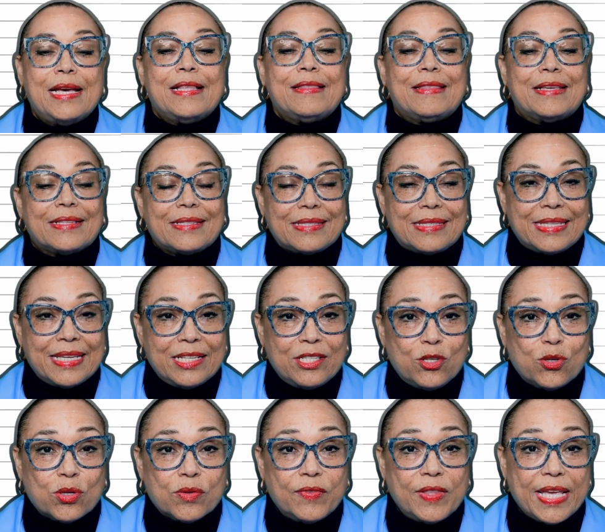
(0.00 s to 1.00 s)
The
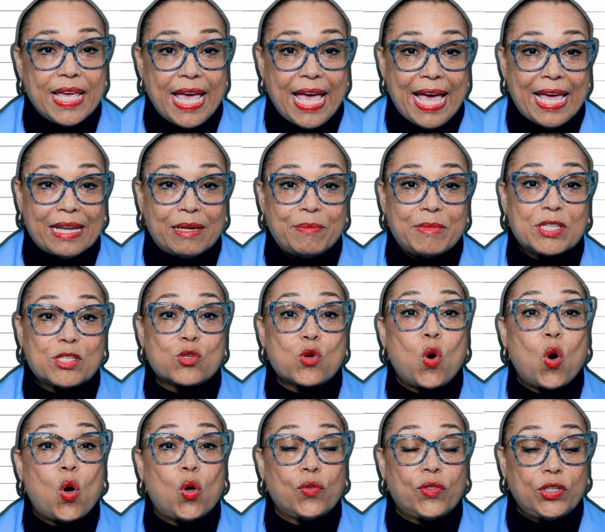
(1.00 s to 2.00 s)
center of the atom is
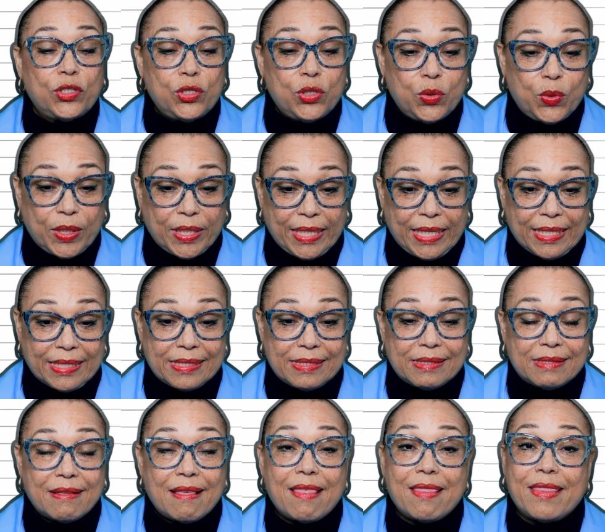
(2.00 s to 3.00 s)
called the
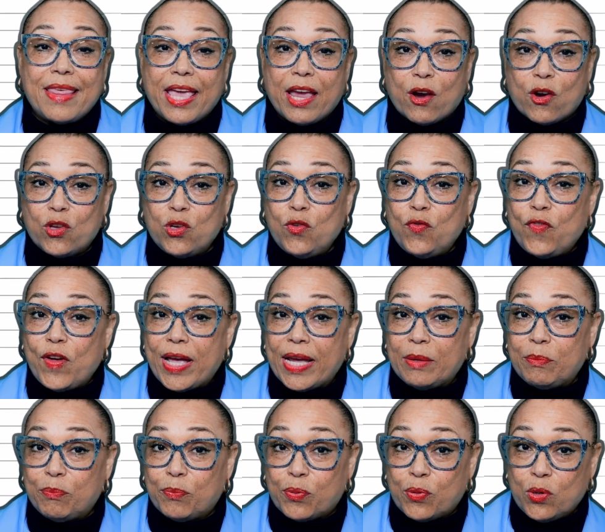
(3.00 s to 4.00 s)
nucleus. There you
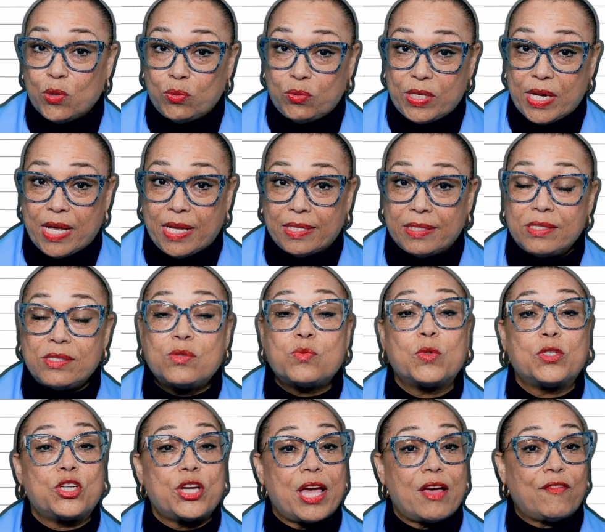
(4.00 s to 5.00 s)
find protons,
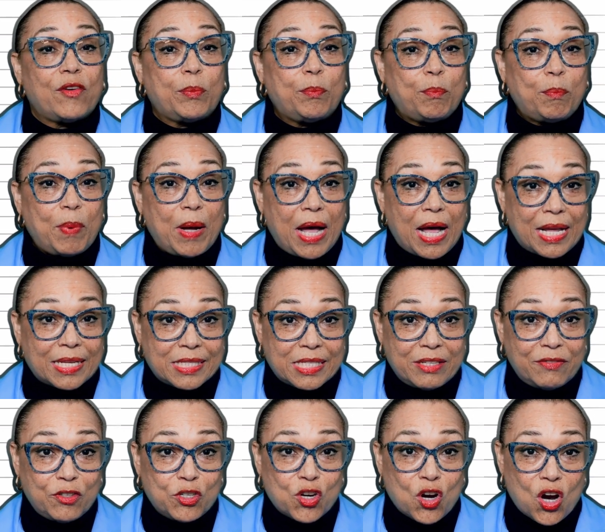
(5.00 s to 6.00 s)
which have a
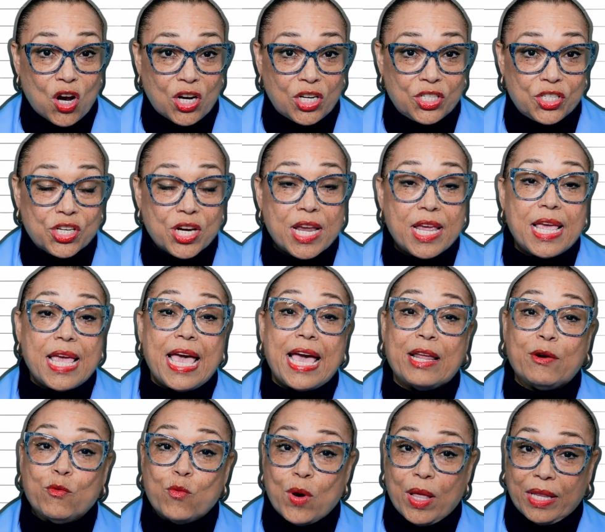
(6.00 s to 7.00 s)
positive charge
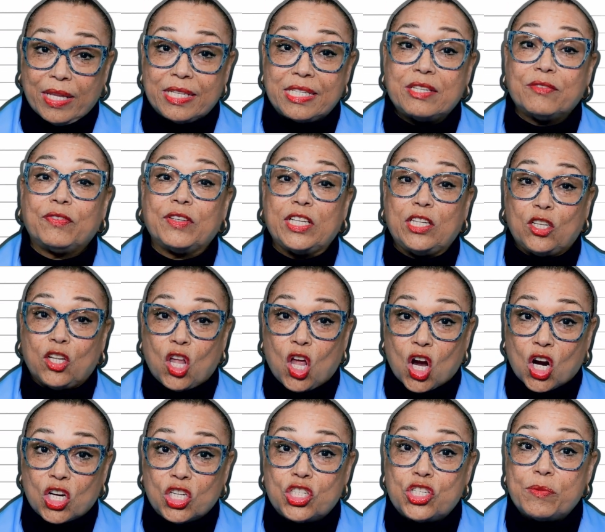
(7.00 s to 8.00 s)
and relatively
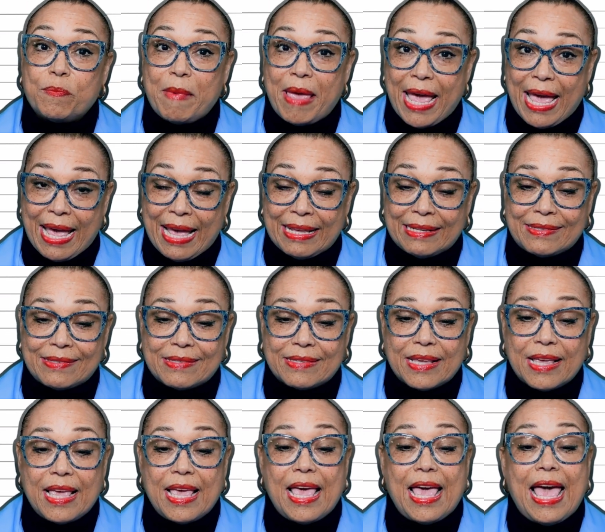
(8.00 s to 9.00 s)
large mass,
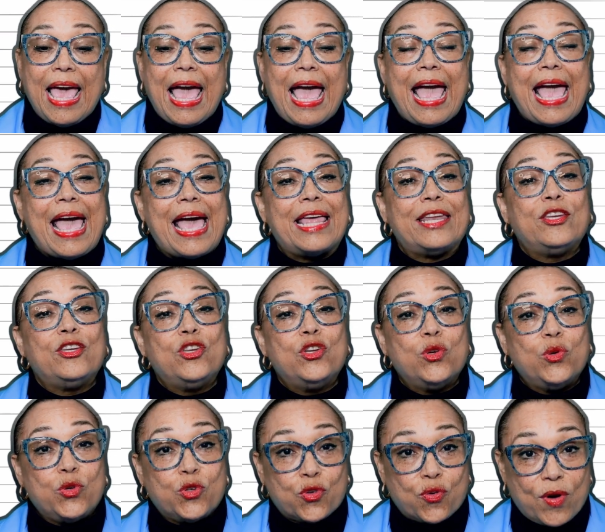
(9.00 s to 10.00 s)
and
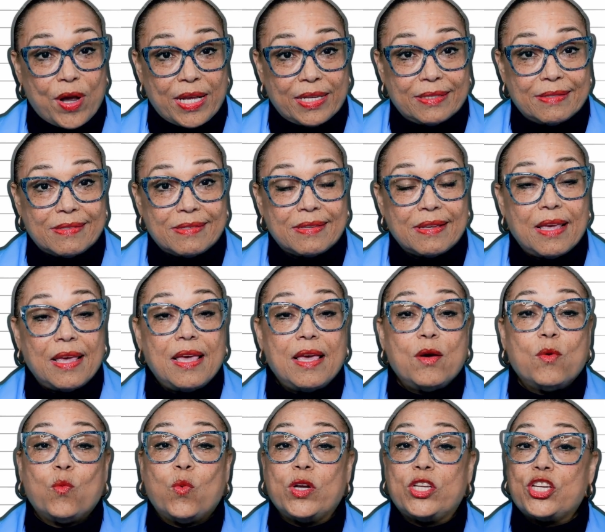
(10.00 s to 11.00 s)
neutrons,
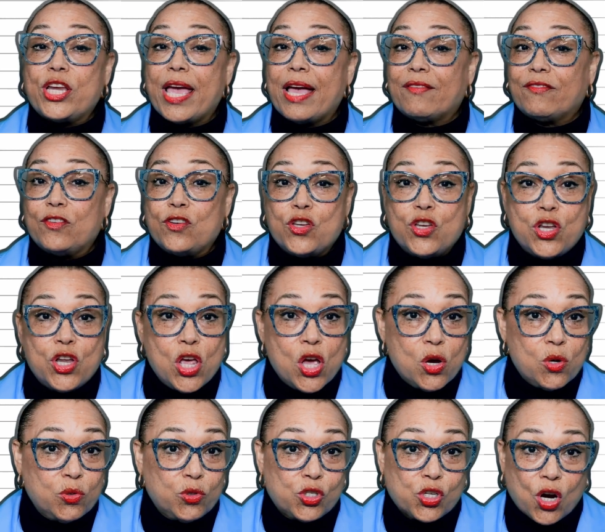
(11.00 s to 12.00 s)
which have
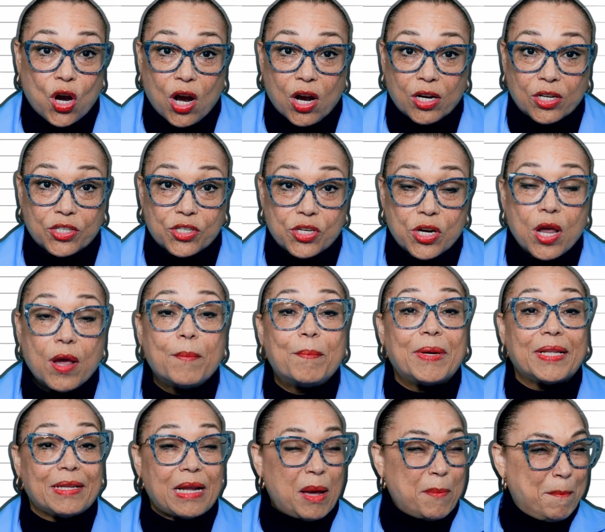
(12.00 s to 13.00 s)
no charge,
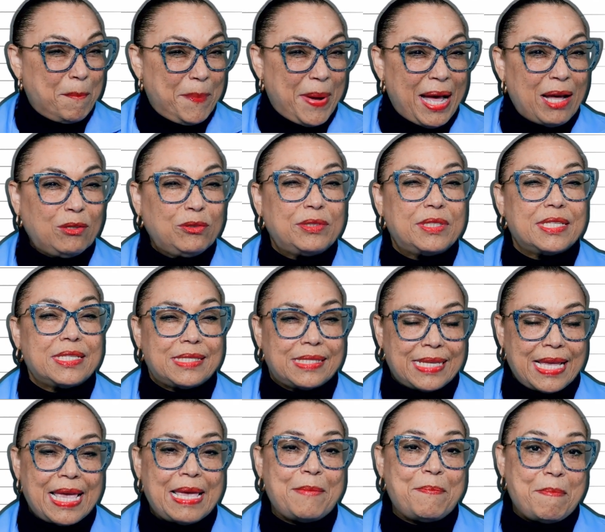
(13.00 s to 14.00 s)
but about the
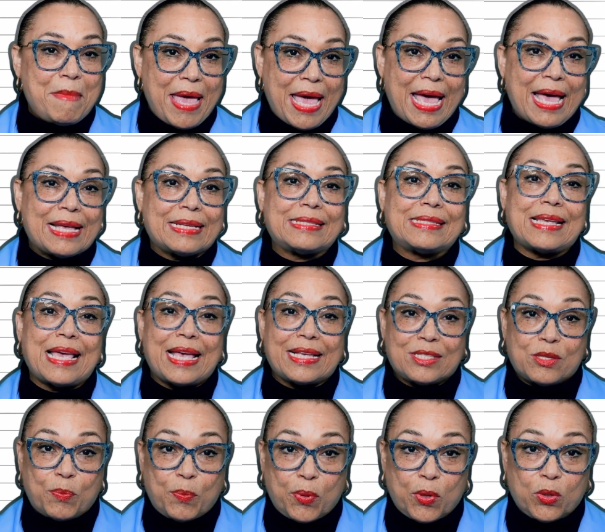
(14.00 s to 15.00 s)
same mass
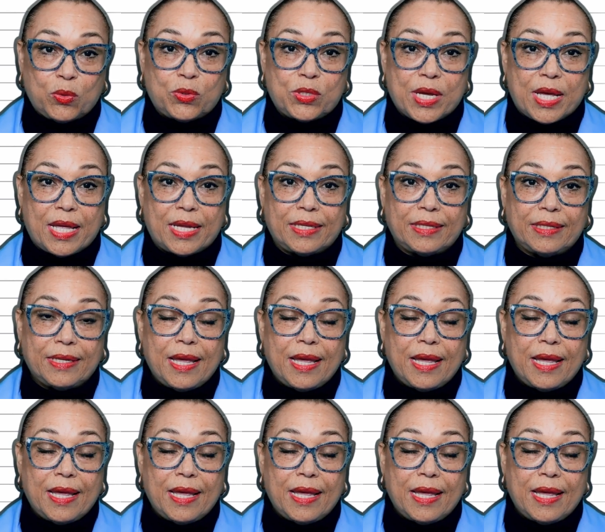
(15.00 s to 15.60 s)
as a proton.